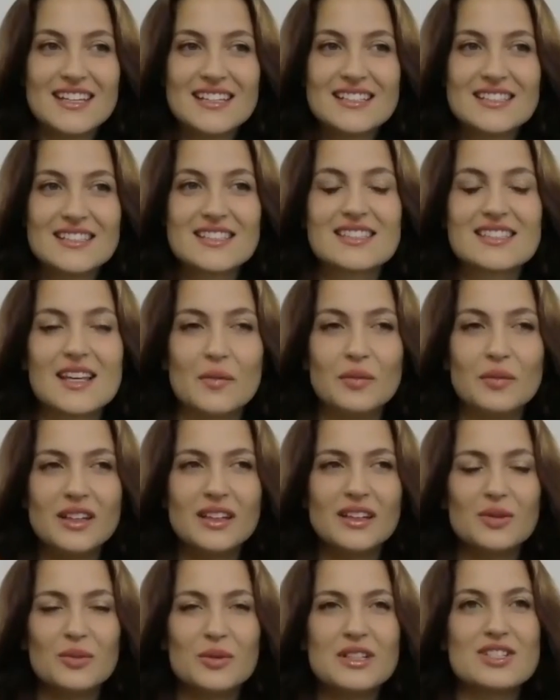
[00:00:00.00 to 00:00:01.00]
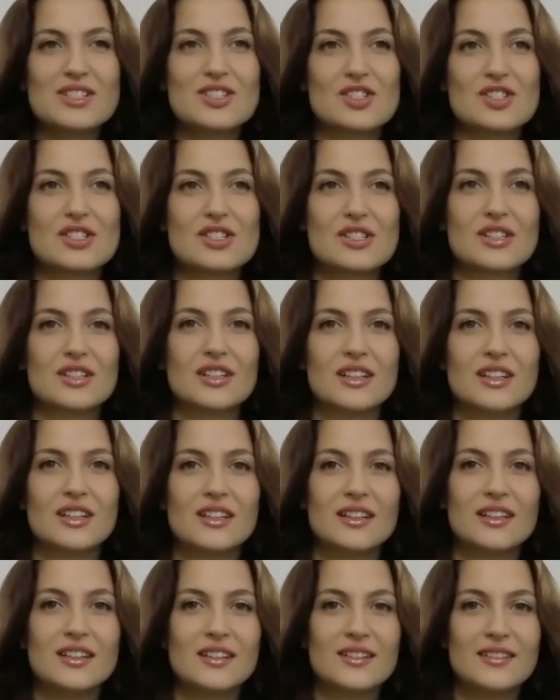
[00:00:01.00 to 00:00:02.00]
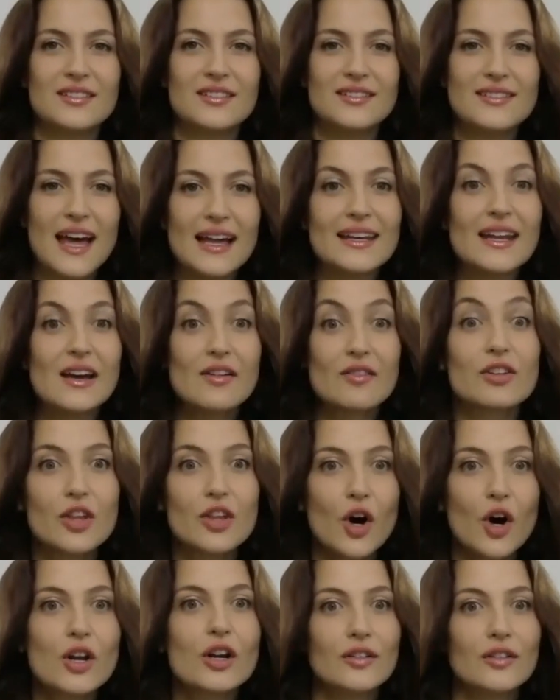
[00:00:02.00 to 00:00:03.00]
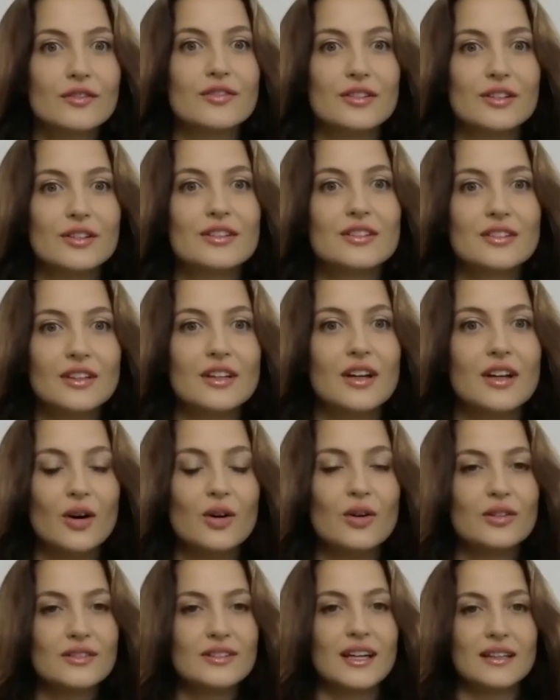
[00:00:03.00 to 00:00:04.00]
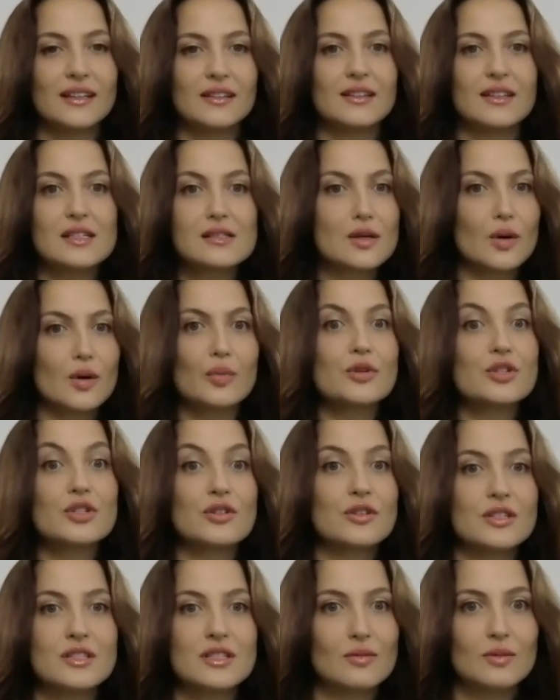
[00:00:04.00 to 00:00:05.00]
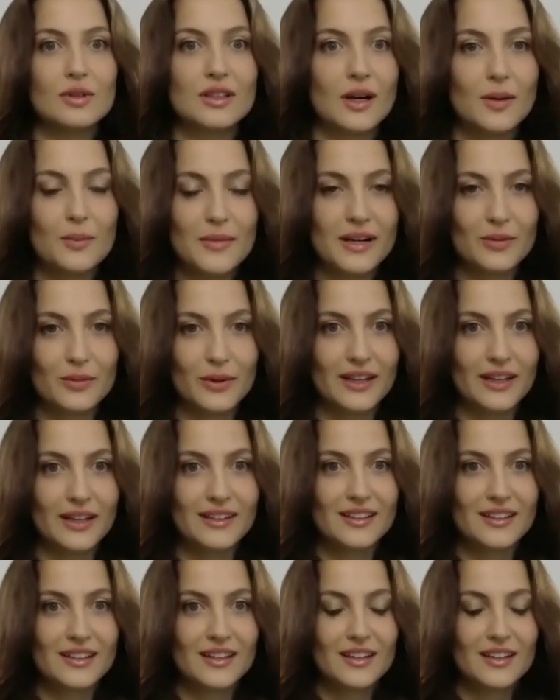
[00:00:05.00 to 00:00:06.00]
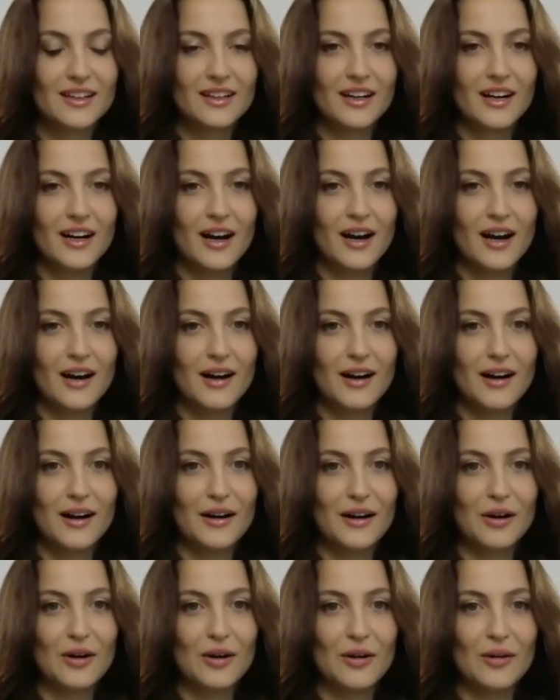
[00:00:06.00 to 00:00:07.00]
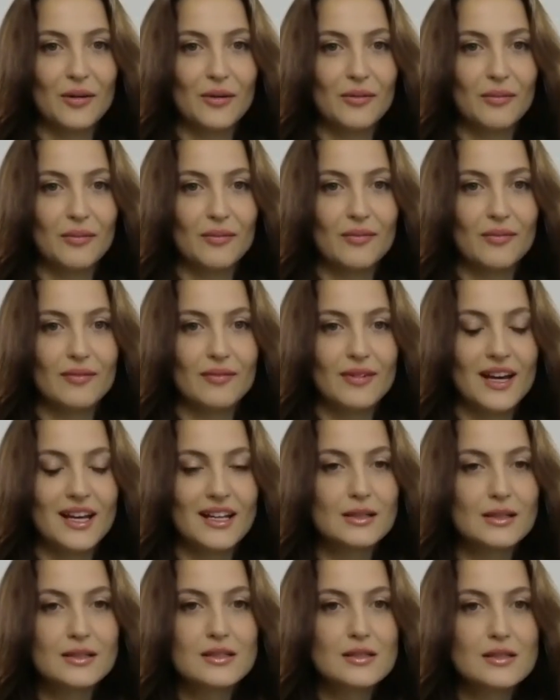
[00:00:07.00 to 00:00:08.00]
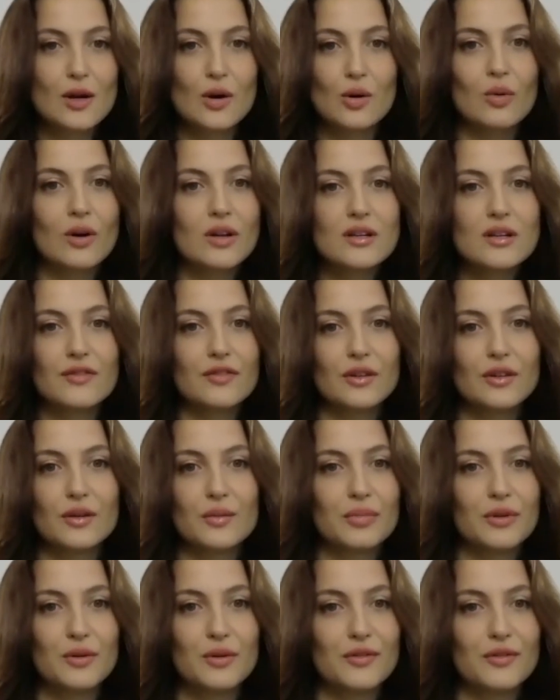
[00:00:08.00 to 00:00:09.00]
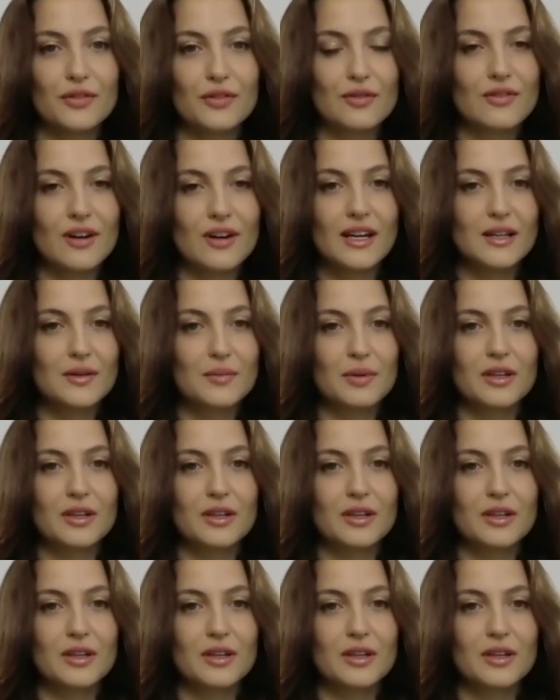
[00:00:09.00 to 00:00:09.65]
it's something which I never thought of, that this opportunity will come my way. And it's so wonderful and beautiful, right?